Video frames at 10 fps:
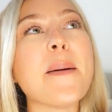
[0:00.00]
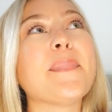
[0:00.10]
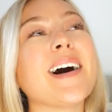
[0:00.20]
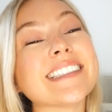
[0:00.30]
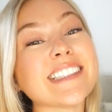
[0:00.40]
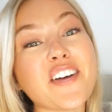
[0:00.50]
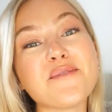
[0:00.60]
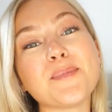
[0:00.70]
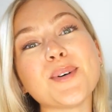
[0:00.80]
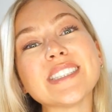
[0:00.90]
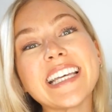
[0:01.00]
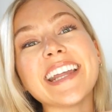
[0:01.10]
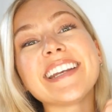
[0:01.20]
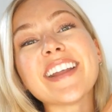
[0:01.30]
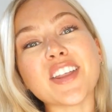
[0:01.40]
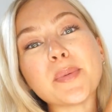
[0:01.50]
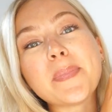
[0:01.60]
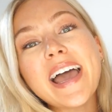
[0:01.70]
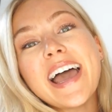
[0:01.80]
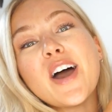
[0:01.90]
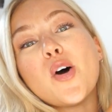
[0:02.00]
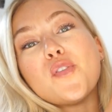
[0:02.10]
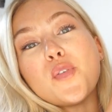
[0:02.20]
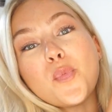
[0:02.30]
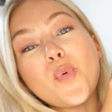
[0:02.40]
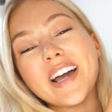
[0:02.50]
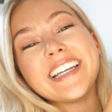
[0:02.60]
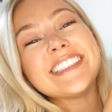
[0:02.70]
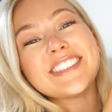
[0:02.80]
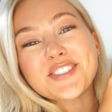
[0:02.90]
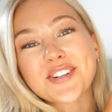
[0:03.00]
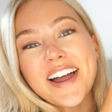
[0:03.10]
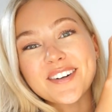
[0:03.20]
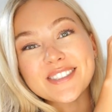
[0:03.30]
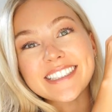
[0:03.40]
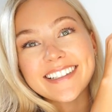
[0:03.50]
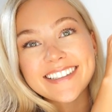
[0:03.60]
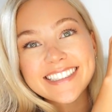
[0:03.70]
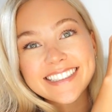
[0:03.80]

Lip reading: but I've bought another pair of white trousers.